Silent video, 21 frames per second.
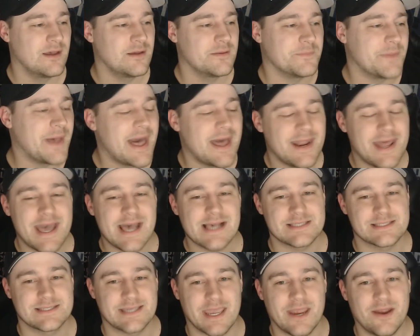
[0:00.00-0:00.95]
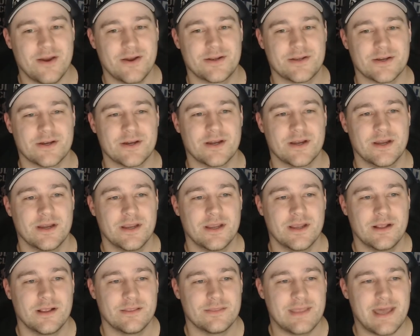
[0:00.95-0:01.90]
badass character
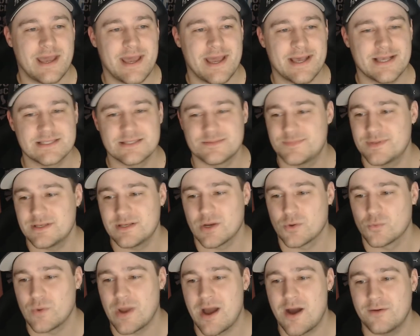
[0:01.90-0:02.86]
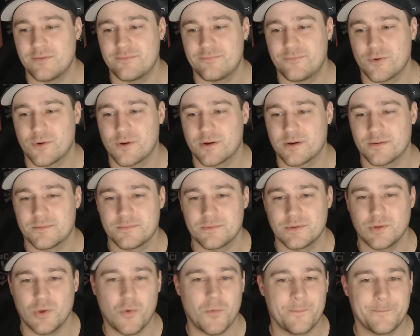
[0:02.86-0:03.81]
that has been around for
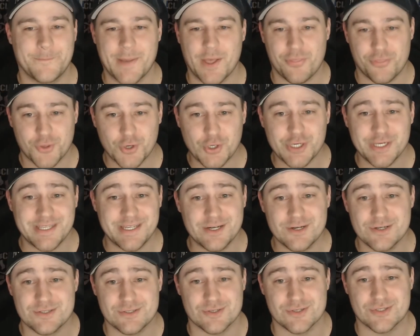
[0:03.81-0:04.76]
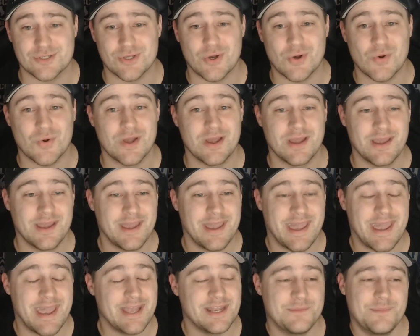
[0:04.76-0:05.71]
about 30 years or so,
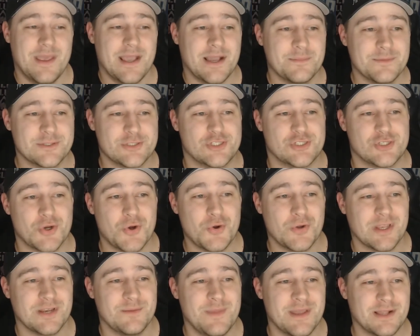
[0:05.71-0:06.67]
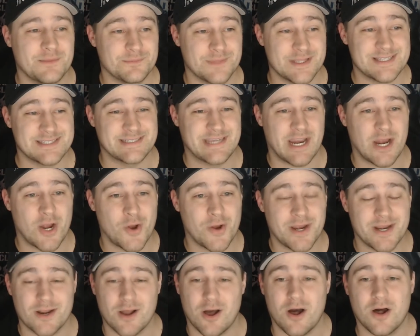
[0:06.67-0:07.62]
and you make him a joke and make him less scary.
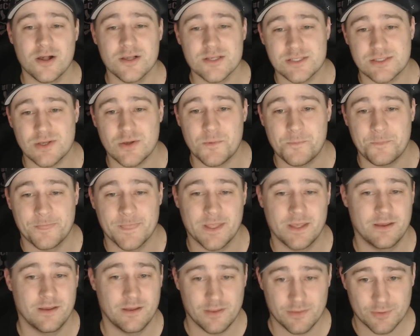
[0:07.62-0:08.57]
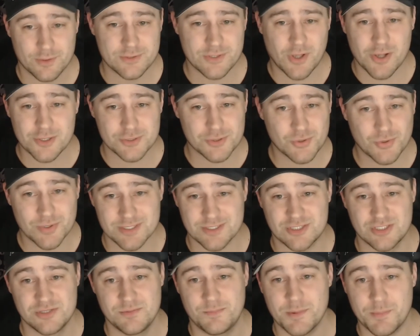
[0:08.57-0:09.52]
And also, there's also a
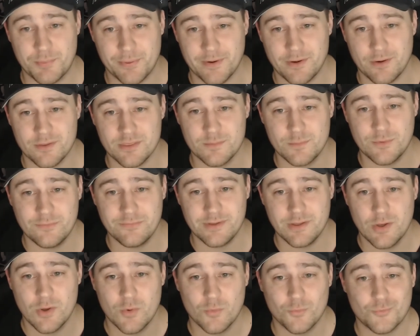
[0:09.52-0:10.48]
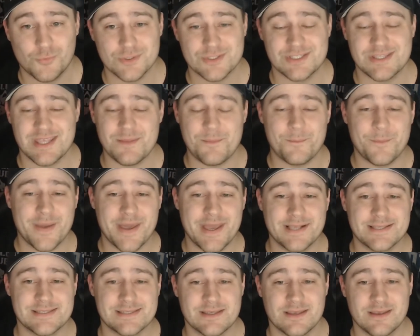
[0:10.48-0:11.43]
super predator in the movie, which then
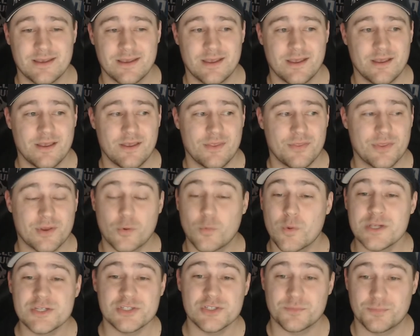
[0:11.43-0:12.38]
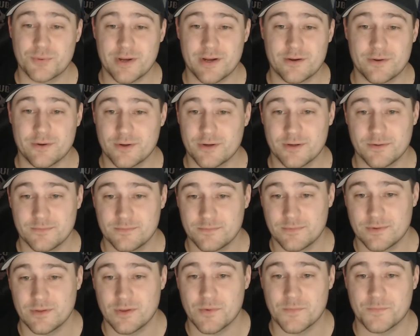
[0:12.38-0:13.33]
makes the original Predator,
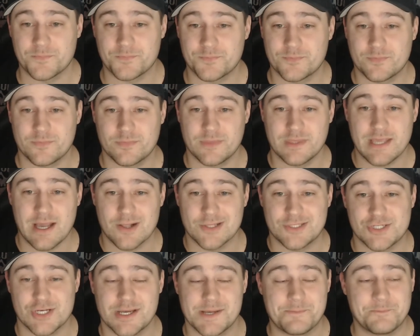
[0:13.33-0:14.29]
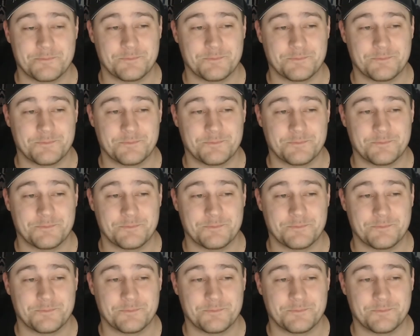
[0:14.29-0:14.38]
the Yautja,